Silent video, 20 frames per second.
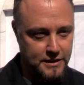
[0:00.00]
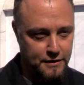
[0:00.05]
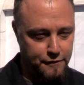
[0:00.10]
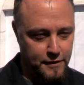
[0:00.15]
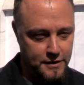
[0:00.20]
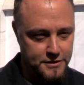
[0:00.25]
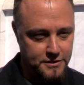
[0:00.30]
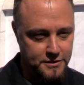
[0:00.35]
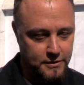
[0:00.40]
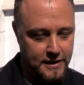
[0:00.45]
out of
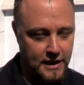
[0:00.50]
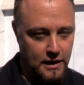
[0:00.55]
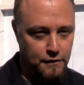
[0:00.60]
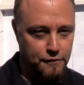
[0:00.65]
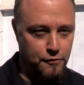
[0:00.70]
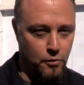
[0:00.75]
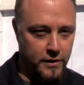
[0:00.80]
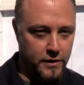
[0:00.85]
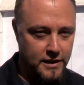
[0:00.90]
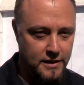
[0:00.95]
Fresno,
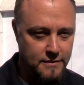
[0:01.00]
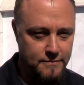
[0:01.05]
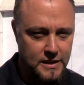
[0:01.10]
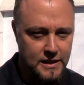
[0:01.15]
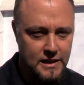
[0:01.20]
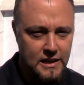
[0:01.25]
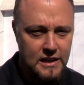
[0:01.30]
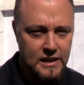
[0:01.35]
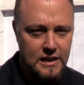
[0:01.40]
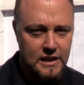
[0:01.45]
California.
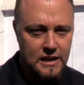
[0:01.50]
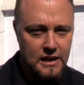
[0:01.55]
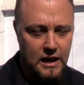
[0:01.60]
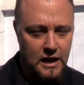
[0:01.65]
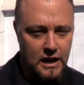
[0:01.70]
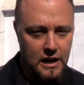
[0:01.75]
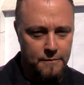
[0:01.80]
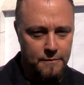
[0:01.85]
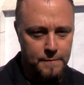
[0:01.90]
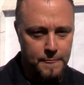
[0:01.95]

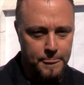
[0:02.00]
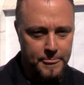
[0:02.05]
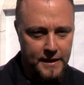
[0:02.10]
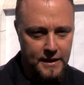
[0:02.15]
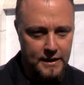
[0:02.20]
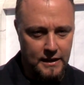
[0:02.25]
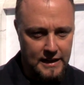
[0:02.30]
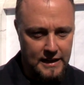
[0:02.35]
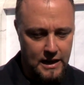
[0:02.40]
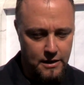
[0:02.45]

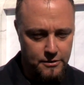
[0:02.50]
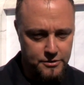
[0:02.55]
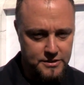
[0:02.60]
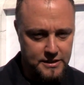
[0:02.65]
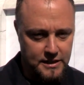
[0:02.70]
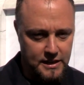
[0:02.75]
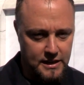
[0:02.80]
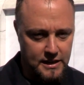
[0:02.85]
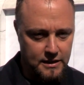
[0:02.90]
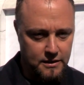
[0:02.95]
It allows
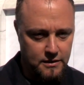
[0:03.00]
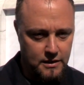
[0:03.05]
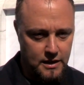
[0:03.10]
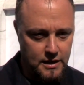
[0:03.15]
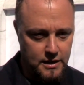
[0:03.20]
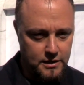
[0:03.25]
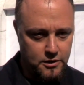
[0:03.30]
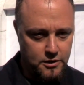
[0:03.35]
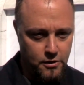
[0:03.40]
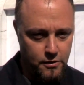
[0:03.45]
the
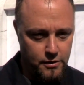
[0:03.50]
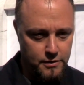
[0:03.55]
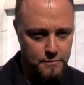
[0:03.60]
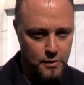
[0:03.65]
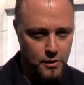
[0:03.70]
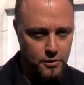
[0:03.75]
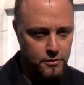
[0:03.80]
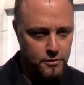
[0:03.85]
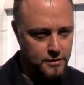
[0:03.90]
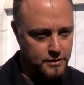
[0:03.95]
current
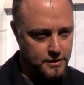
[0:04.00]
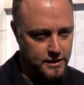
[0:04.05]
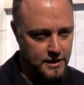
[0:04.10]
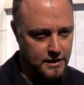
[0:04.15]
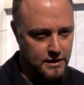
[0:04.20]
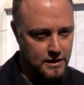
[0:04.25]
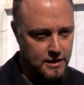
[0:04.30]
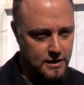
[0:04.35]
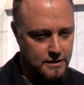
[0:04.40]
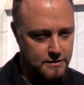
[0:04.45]
motor in
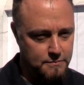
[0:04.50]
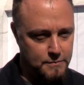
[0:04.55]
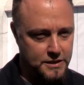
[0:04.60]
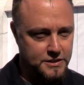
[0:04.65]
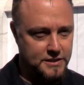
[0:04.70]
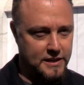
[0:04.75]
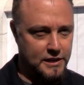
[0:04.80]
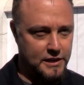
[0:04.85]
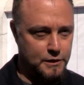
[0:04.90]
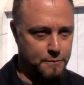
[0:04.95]
the
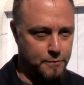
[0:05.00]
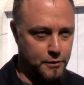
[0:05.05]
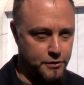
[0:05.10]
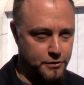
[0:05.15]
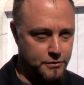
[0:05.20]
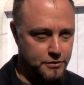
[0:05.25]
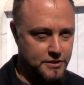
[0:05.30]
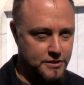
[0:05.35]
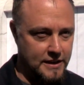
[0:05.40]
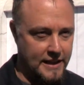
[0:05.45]
Mustang to produce